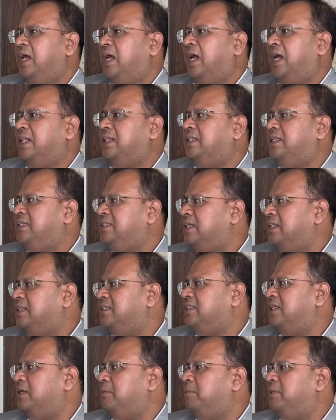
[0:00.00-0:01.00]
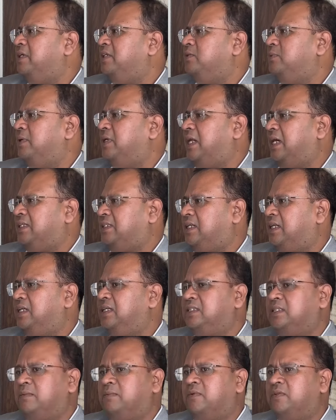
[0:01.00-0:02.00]
And these are the segments where actually
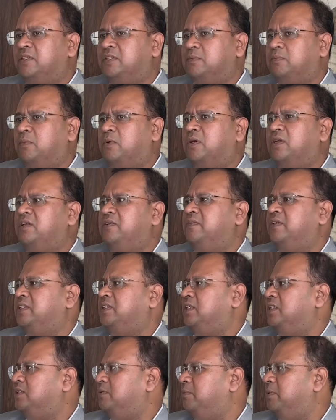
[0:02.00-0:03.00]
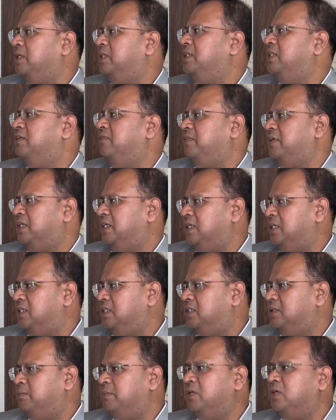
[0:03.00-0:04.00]
some of the small investors burn their
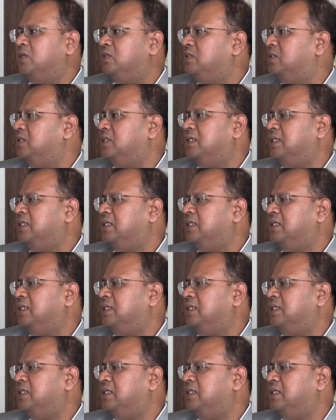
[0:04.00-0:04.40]
fingers, because